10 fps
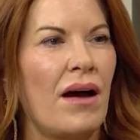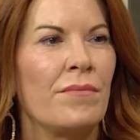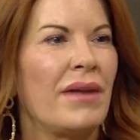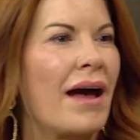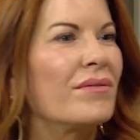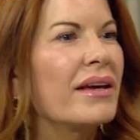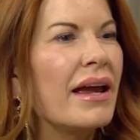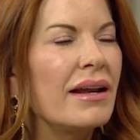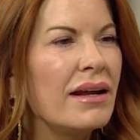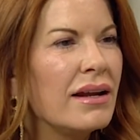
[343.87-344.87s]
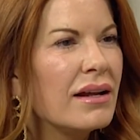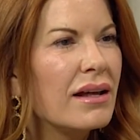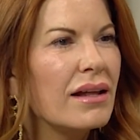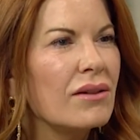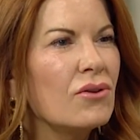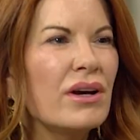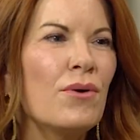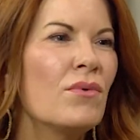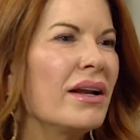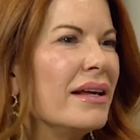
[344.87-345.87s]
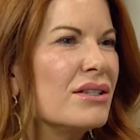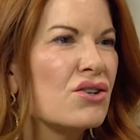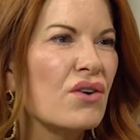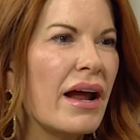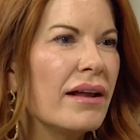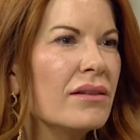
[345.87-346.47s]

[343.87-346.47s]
I'm navigating, look at what is great.